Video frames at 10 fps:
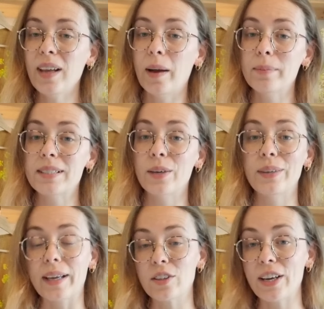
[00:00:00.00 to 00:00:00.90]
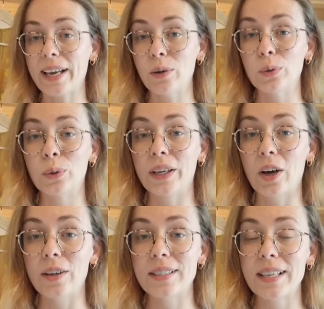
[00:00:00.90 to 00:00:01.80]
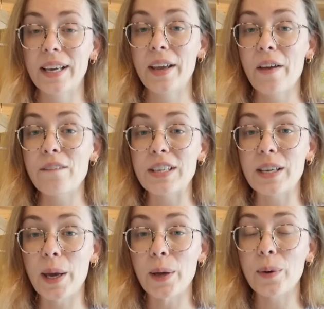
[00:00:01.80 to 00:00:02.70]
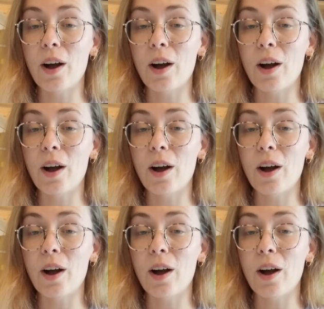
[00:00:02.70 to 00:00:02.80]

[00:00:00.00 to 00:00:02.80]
So yeah, check out Orchid Heart's video.